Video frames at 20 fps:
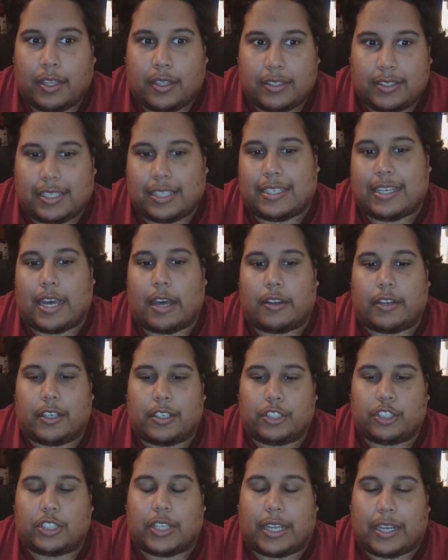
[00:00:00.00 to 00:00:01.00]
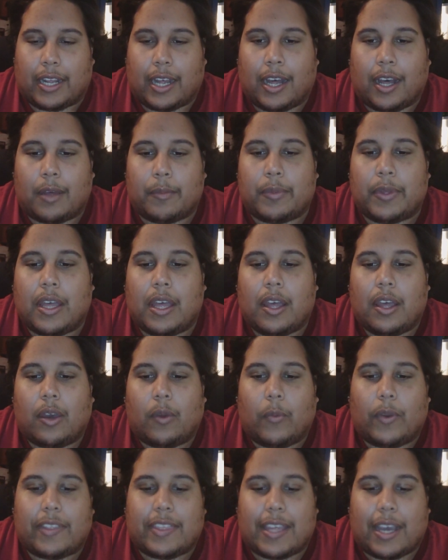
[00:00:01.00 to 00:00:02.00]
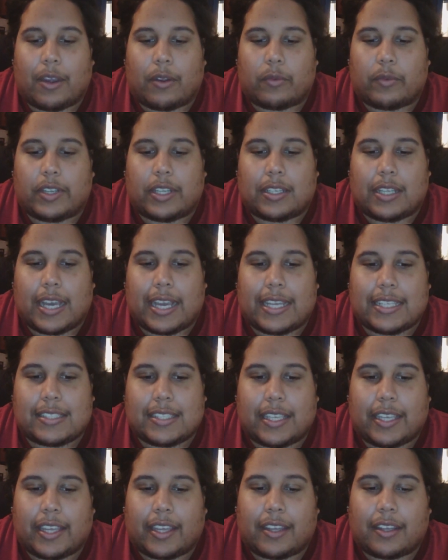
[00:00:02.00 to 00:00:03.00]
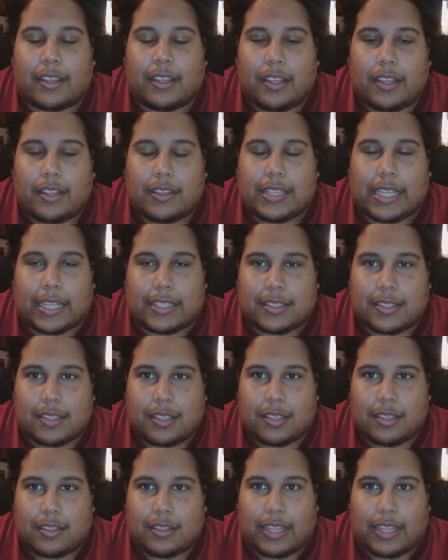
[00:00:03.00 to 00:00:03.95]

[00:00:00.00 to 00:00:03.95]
sit down and shut up, without realizing that's